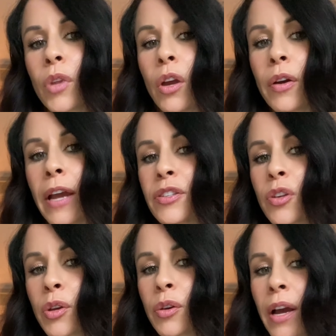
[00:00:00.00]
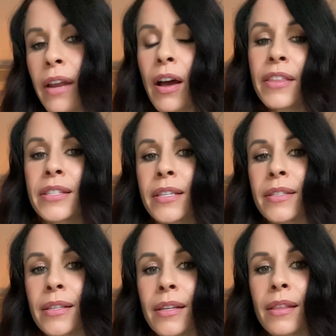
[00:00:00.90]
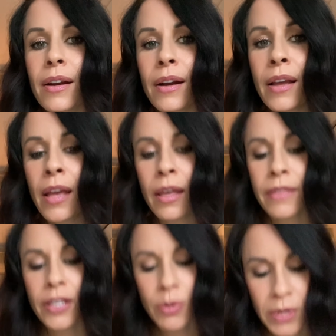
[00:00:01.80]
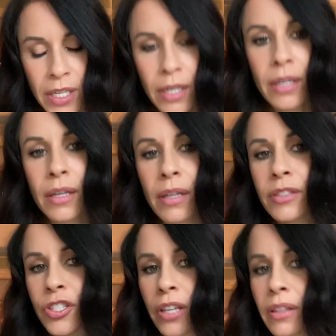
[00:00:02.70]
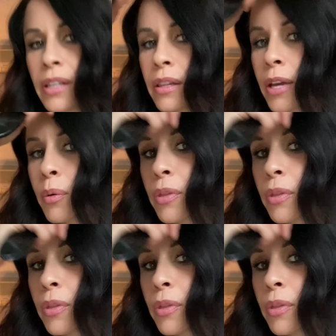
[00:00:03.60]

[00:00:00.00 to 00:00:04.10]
Okay, so you kind of have the teasing in there. Then you wanna gently like with